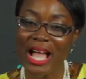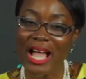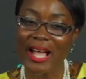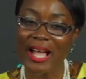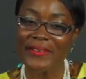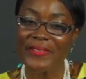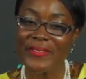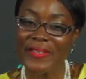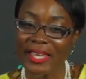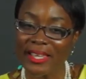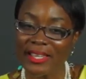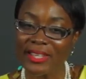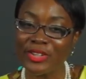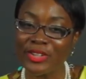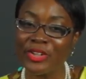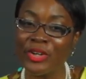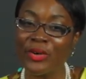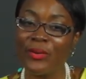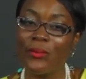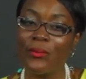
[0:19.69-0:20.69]
I think,
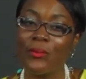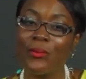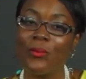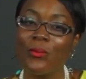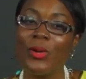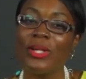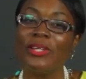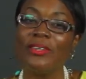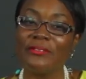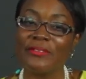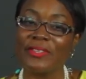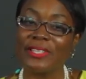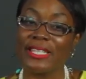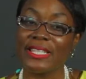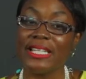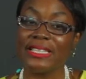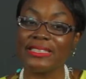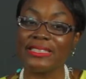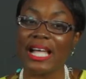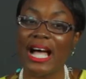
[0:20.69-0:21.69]
you know, one of the
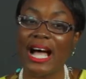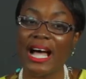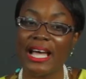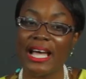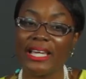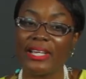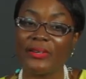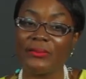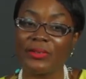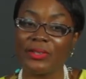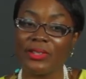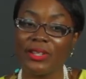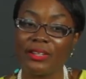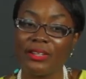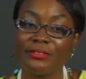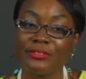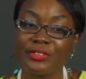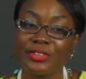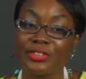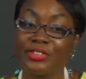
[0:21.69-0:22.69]
things I would
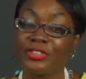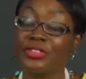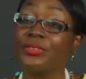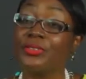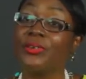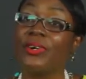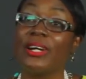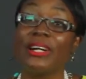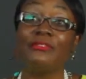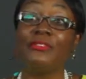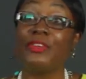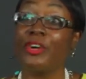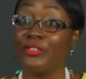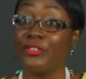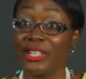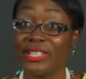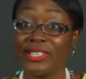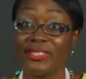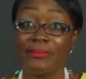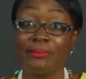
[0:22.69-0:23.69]
love to do, or I've
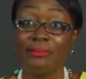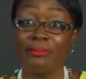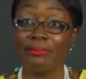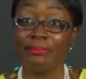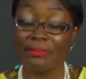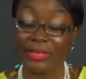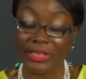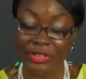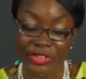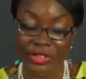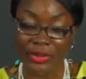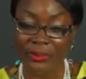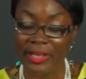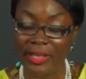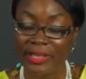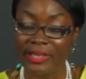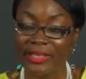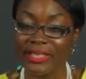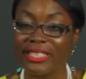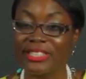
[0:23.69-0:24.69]
already been
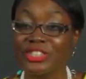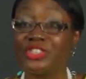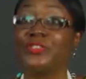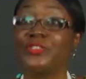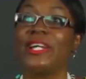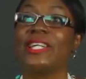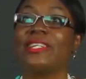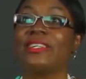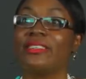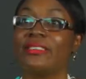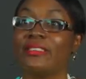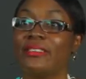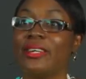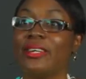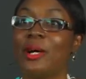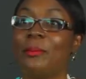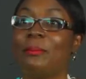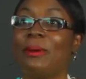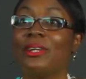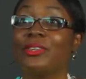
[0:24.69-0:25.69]
doing, is writing
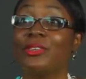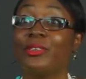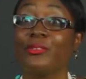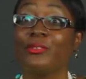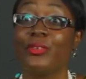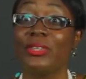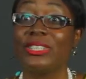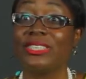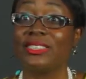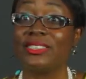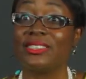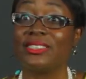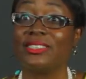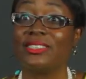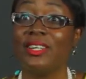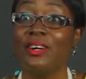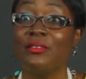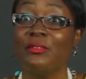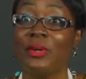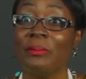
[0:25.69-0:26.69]
about the
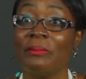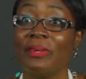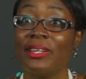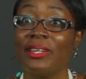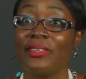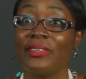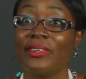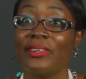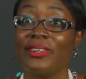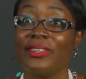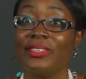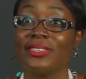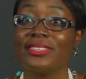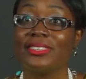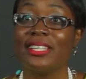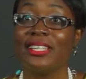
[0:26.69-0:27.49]
voices of women and girls.